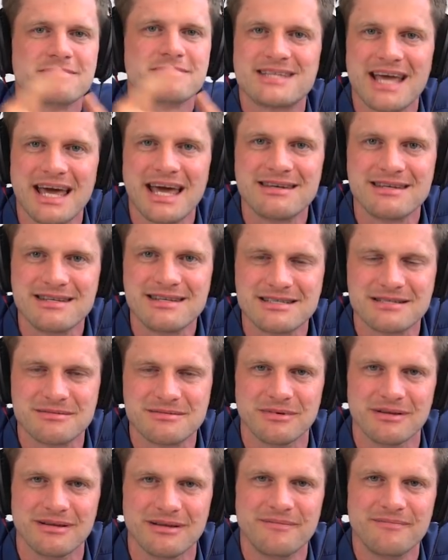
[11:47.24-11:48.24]
10
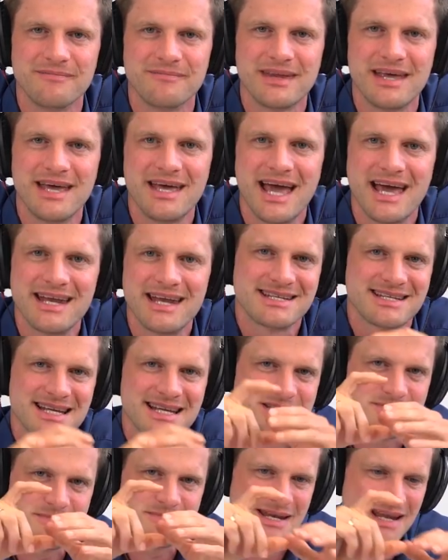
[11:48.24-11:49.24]
decibel and it
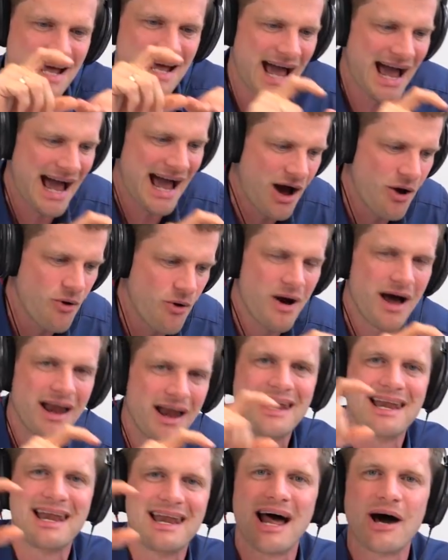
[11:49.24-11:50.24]
doesn't matter how
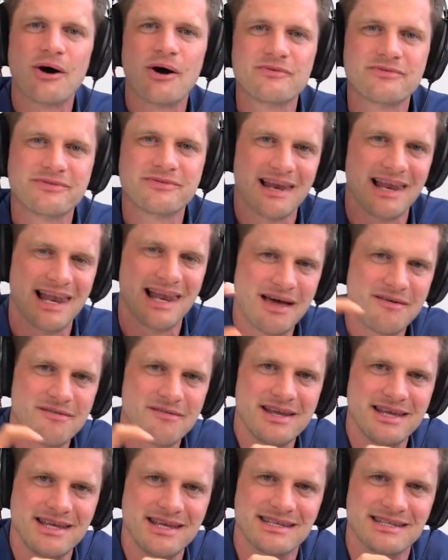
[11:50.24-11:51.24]
loud the
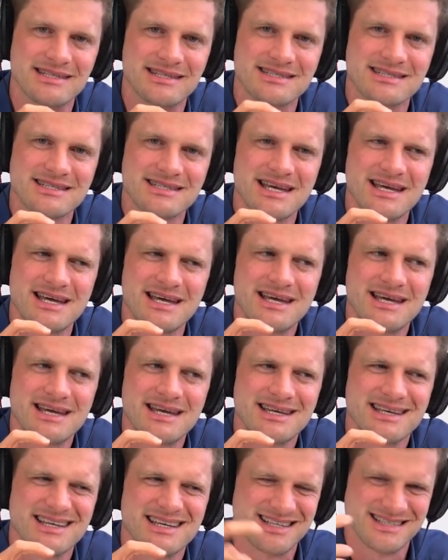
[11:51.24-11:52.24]
level is
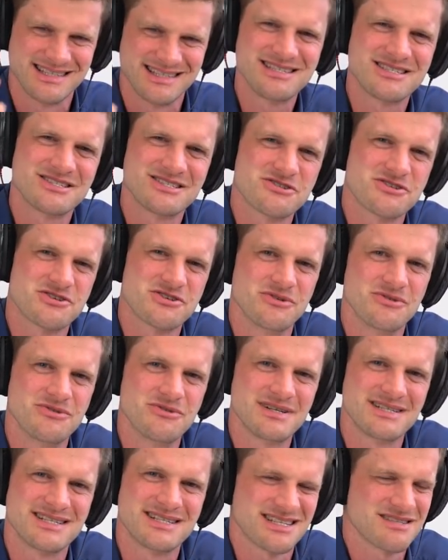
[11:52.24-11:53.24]
is this
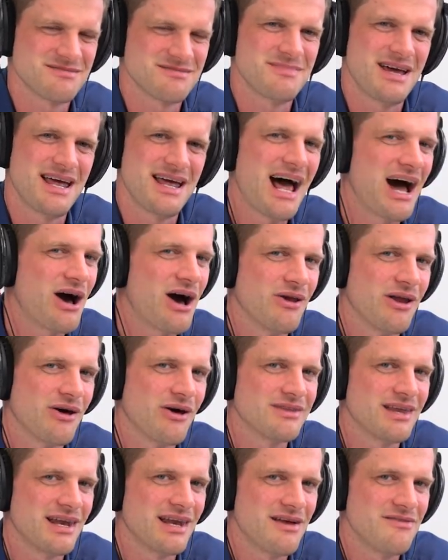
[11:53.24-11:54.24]
true it doesn't matter how
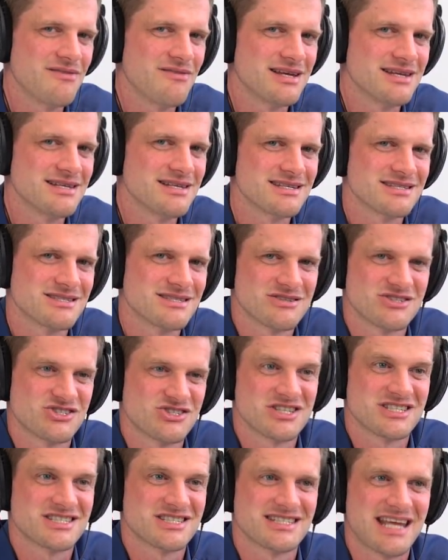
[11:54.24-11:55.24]
loud the level is it's
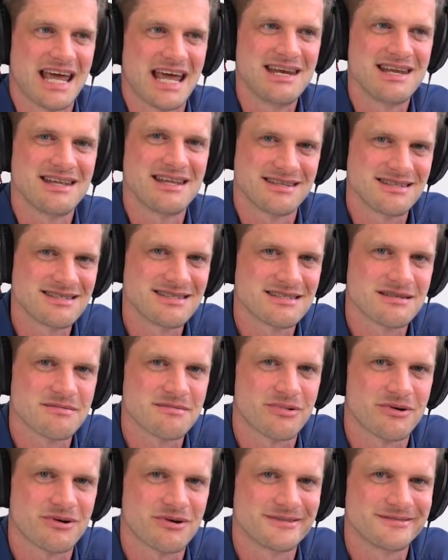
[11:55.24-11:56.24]
just 10 and this is
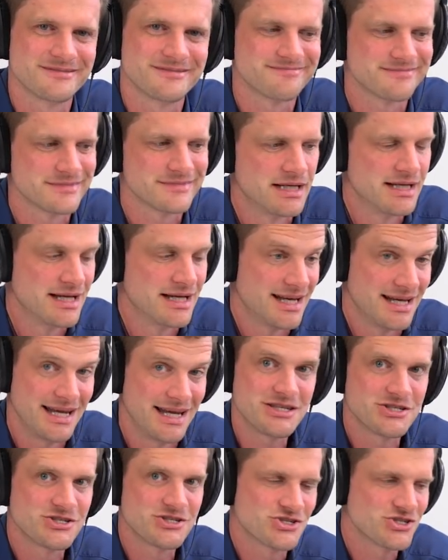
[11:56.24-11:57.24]
important
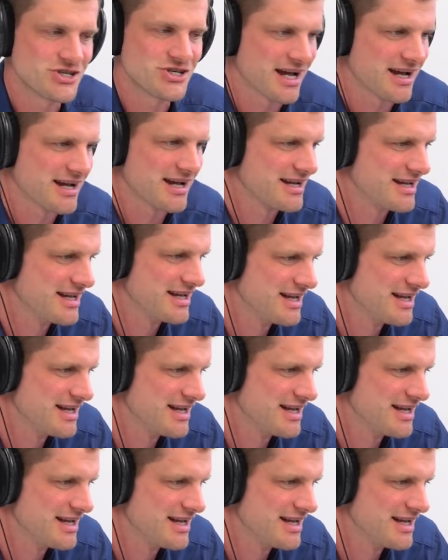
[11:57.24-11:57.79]
let's check